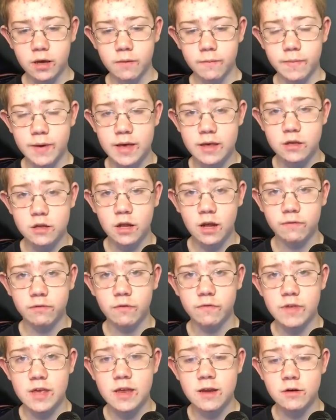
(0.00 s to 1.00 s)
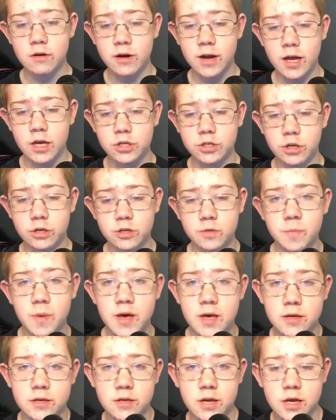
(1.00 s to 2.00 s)
based off of the International
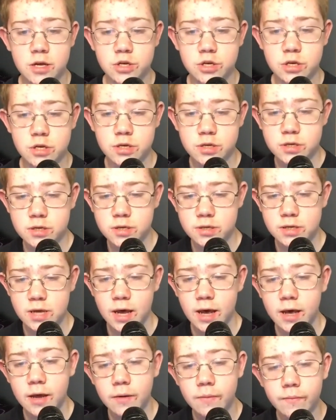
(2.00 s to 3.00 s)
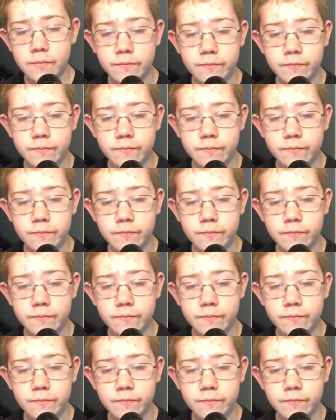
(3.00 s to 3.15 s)
Space Station's design,